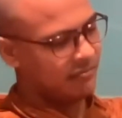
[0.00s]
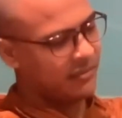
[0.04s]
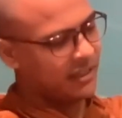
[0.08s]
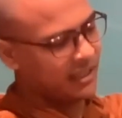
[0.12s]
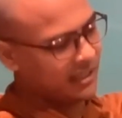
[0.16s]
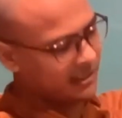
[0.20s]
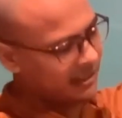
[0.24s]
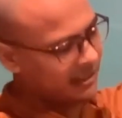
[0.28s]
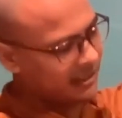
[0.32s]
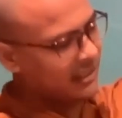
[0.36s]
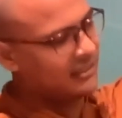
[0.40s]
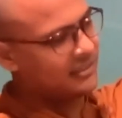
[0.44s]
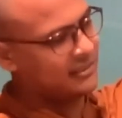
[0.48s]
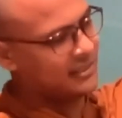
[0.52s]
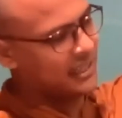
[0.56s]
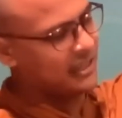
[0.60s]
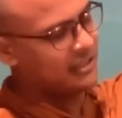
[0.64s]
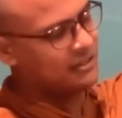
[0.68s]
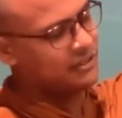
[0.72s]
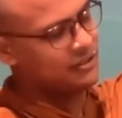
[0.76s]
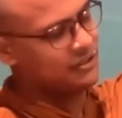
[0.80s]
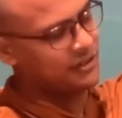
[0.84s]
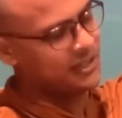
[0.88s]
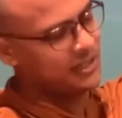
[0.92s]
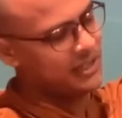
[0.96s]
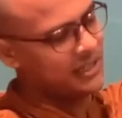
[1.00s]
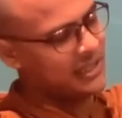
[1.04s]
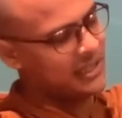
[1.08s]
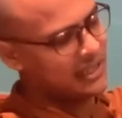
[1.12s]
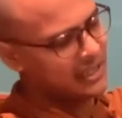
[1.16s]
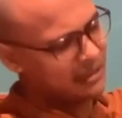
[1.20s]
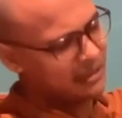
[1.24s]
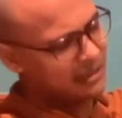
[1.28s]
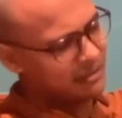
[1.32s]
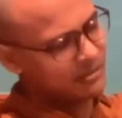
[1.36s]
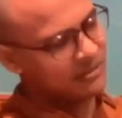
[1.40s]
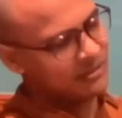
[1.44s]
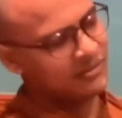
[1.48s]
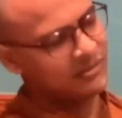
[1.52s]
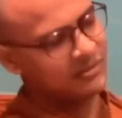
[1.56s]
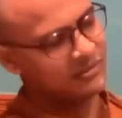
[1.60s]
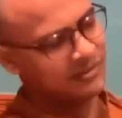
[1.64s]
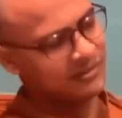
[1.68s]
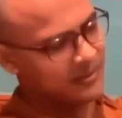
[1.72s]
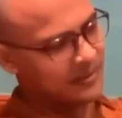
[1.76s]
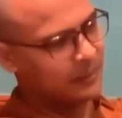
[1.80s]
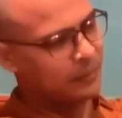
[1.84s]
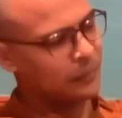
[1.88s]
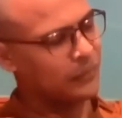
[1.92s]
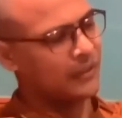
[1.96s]
very great actually
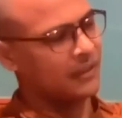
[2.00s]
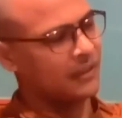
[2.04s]
I'm